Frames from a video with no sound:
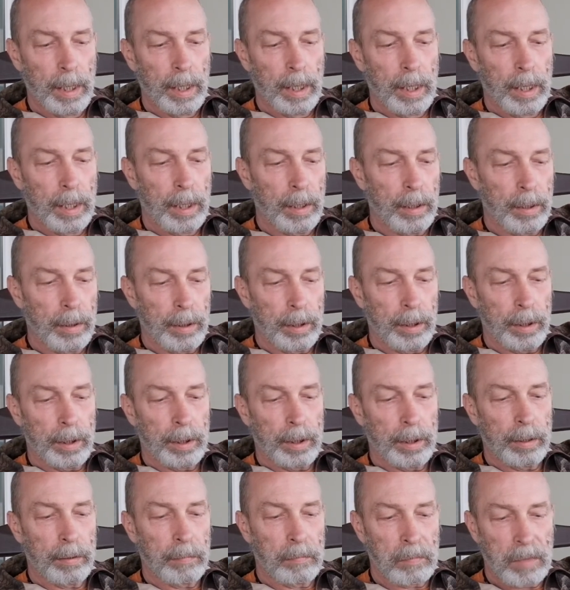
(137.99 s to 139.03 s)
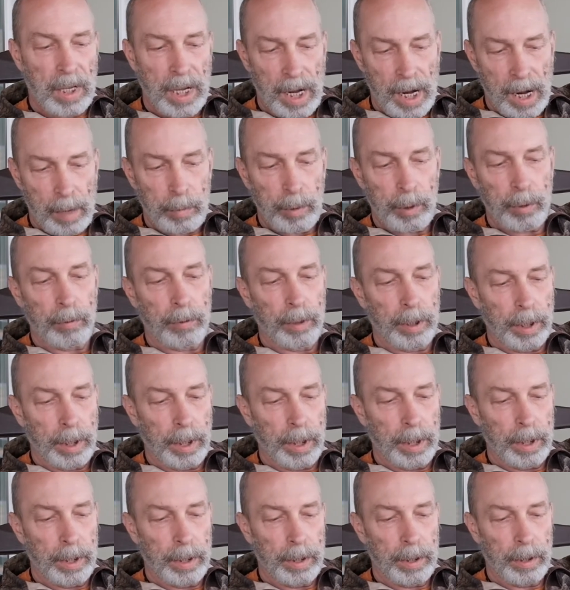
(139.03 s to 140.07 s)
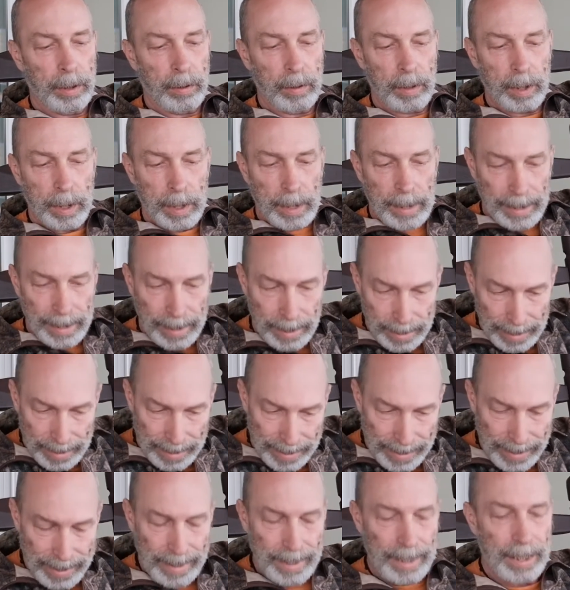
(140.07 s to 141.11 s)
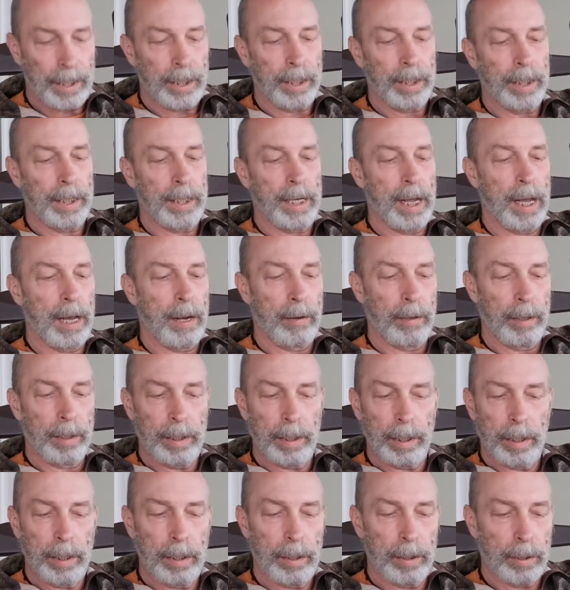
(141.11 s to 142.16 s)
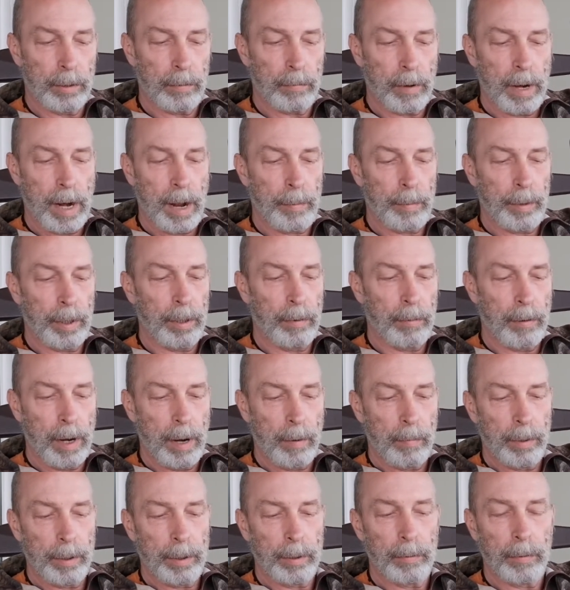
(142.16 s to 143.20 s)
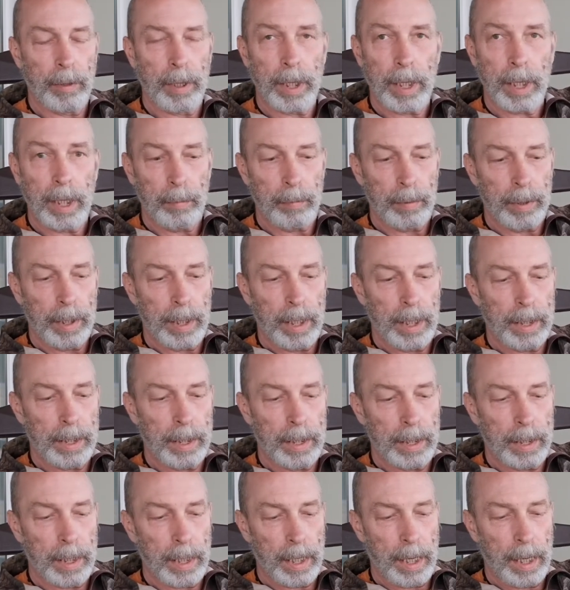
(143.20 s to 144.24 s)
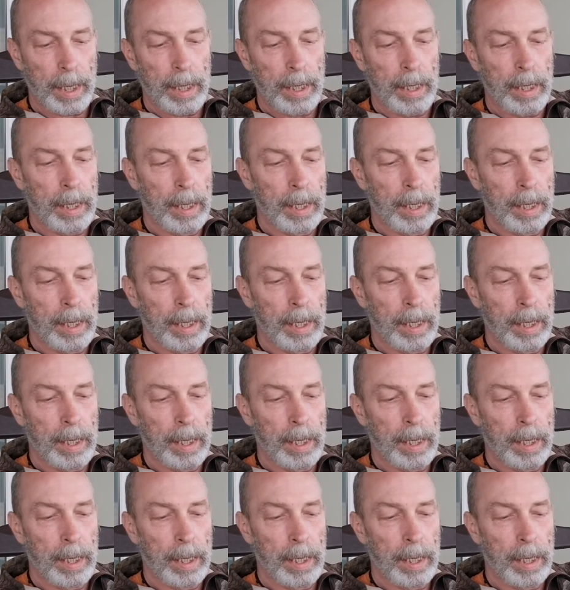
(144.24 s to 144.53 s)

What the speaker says: You're just capturing it, so it's not, you're not cinching it down or anything, you're just wrapping it around, but you want to keep it nice and tidy